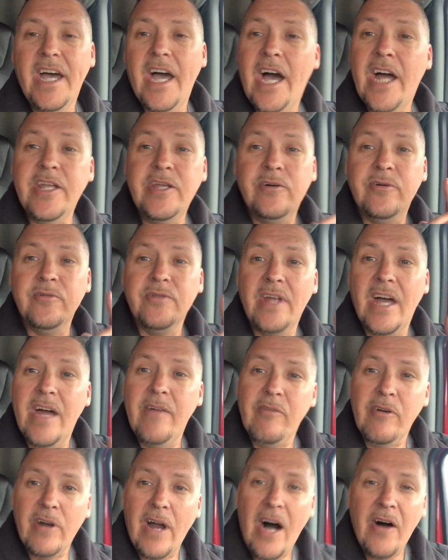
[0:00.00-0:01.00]
And
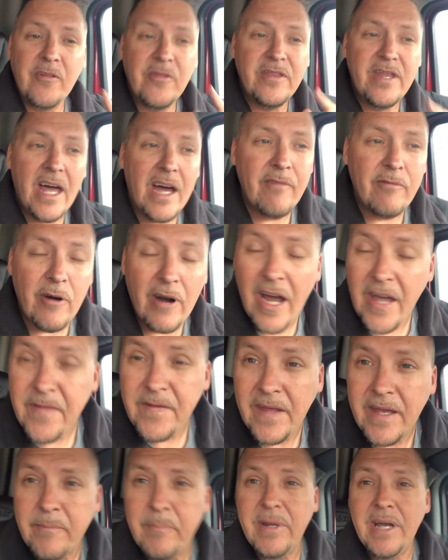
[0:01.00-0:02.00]
I'll never, I
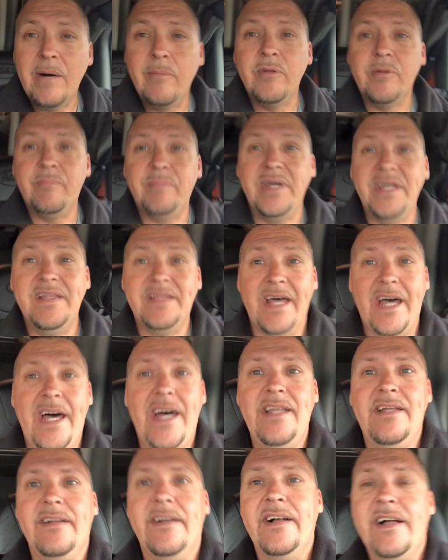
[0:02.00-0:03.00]
think, be able to beat
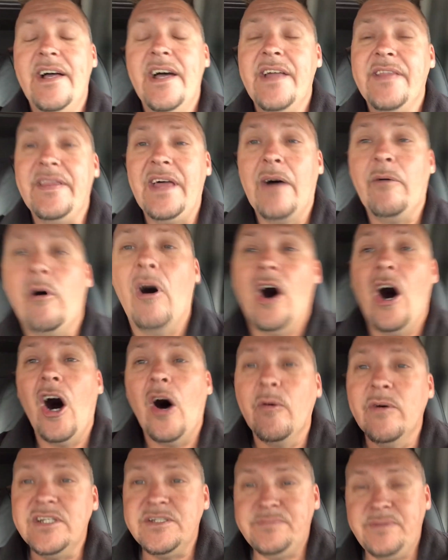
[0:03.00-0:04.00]
that. That will
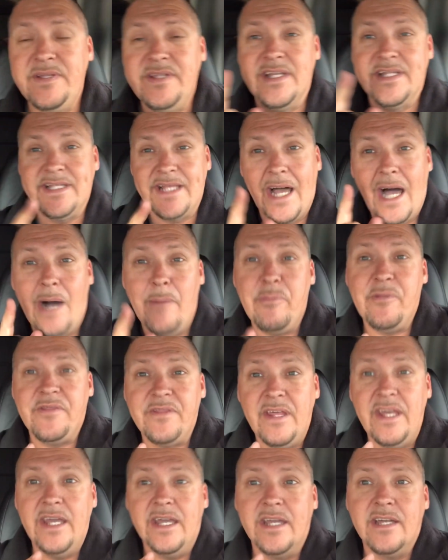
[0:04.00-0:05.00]
always be the top
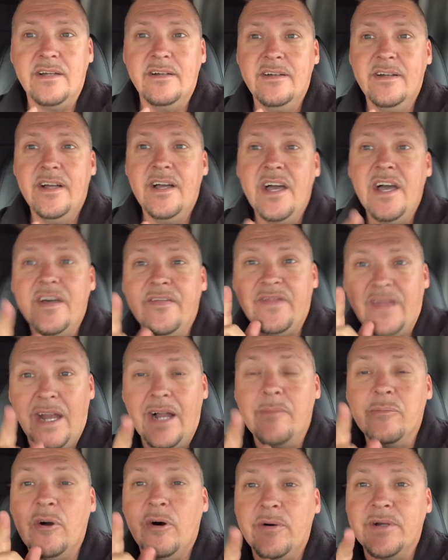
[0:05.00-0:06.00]
thing that
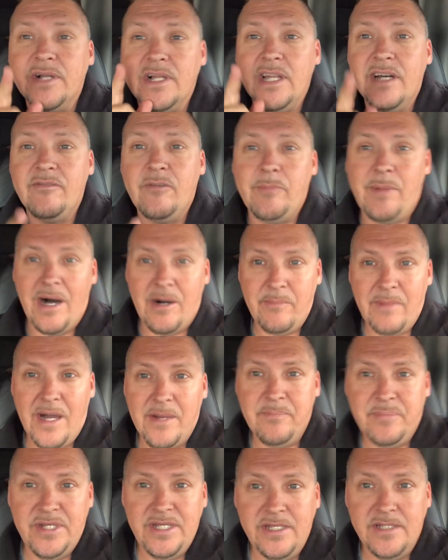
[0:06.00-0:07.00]
I'm going to love about
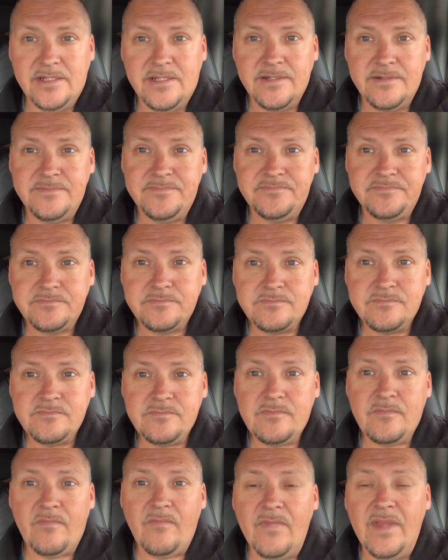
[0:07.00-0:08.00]
my Pete,
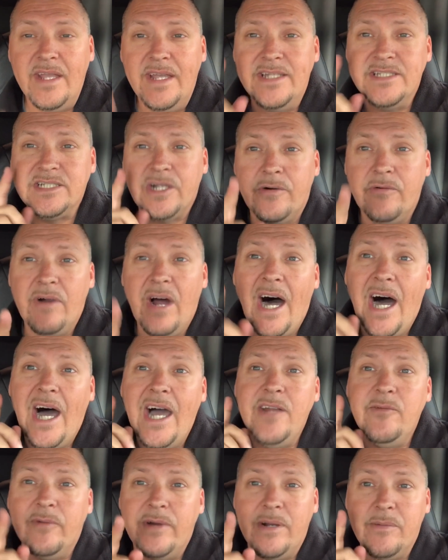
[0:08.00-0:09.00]
is a
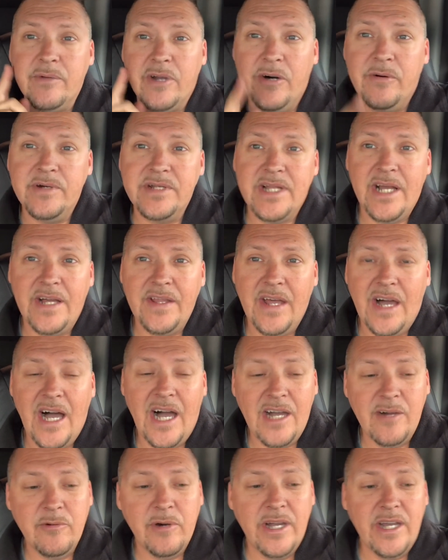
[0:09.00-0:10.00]
ride when I'm going down the
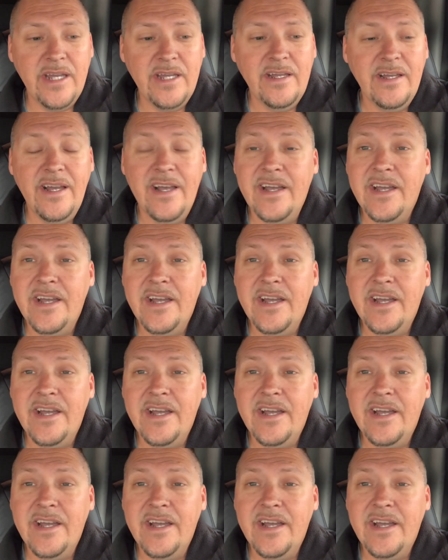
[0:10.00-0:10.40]
highway.